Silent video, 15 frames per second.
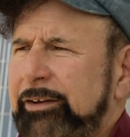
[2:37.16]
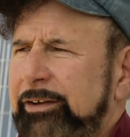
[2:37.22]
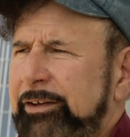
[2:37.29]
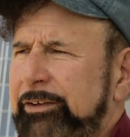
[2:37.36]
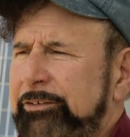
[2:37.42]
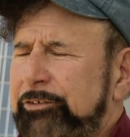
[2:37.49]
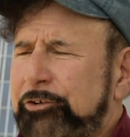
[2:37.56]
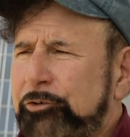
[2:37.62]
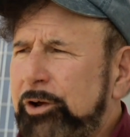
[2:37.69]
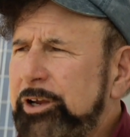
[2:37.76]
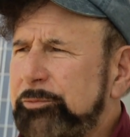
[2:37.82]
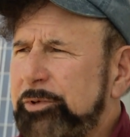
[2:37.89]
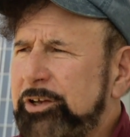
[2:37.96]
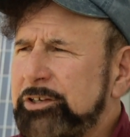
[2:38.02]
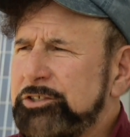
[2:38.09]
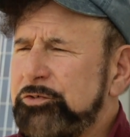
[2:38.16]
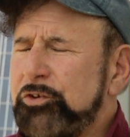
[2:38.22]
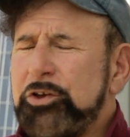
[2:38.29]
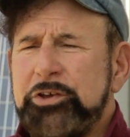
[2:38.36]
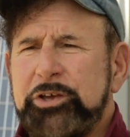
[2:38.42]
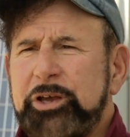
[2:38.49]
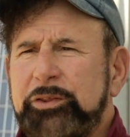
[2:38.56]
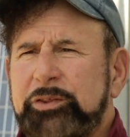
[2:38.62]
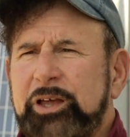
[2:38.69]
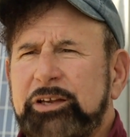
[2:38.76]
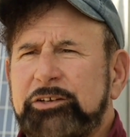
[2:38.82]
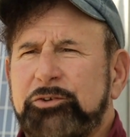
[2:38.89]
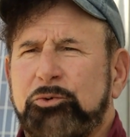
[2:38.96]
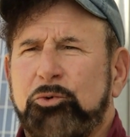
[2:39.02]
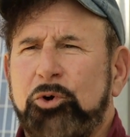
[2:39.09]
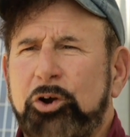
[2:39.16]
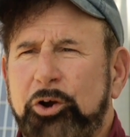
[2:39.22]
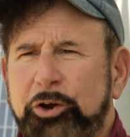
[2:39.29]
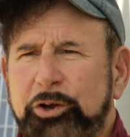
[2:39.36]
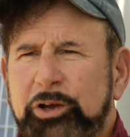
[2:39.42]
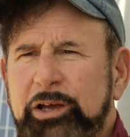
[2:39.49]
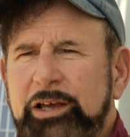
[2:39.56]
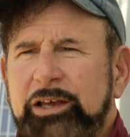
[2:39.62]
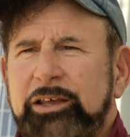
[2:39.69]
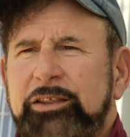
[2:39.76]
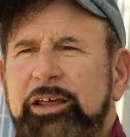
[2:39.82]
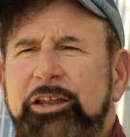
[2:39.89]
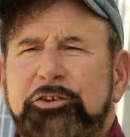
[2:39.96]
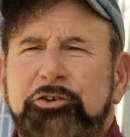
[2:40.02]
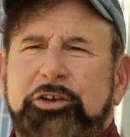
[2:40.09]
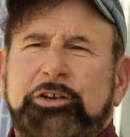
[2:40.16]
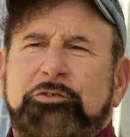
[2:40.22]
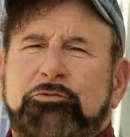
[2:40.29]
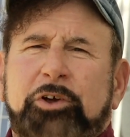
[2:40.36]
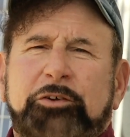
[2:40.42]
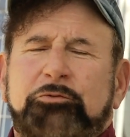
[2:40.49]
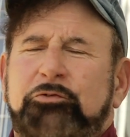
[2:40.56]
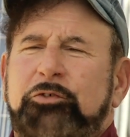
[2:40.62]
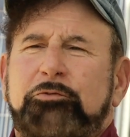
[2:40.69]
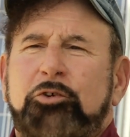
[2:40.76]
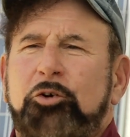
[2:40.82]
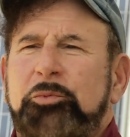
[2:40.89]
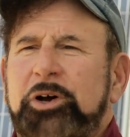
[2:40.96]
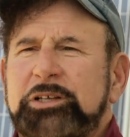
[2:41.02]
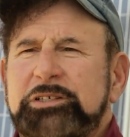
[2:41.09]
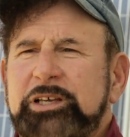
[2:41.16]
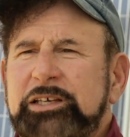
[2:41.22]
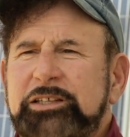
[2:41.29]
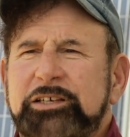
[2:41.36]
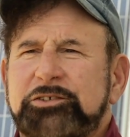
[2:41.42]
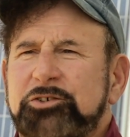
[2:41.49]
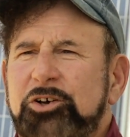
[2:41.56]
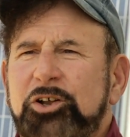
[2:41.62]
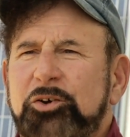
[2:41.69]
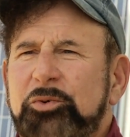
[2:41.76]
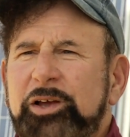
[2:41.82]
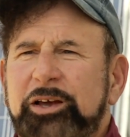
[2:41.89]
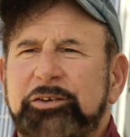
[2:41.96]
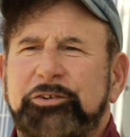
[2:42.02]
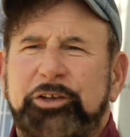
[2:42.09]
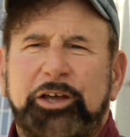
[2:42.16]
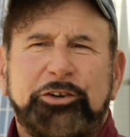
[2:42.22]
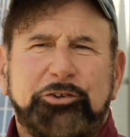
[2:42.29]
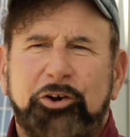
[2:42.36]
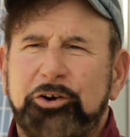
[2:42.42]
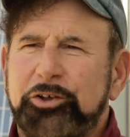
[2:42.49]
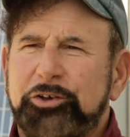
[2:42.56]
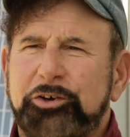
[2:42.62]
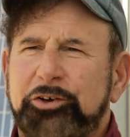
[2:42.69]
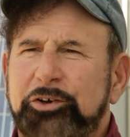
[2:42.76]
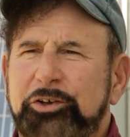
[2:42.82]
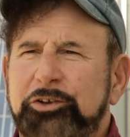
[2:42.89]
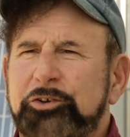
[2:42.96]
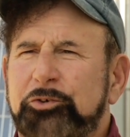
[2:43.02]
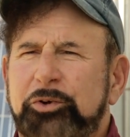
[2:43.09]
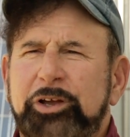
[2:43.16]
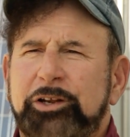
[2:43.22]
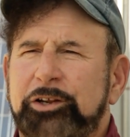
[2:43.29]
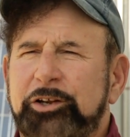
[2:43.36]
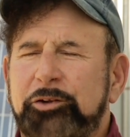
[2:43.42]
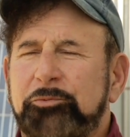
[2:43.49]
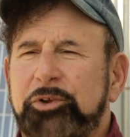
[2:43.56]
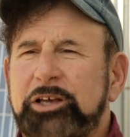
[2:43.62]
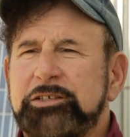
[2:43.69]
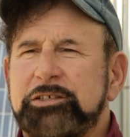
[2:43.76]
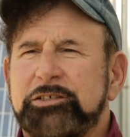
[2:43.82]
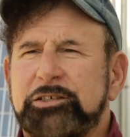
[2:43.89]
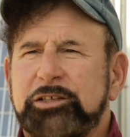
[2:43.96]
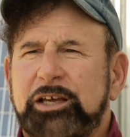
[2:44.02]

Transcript: is great because if you can get that to work, then you can run robots like this all around Antarctica and Greenland and places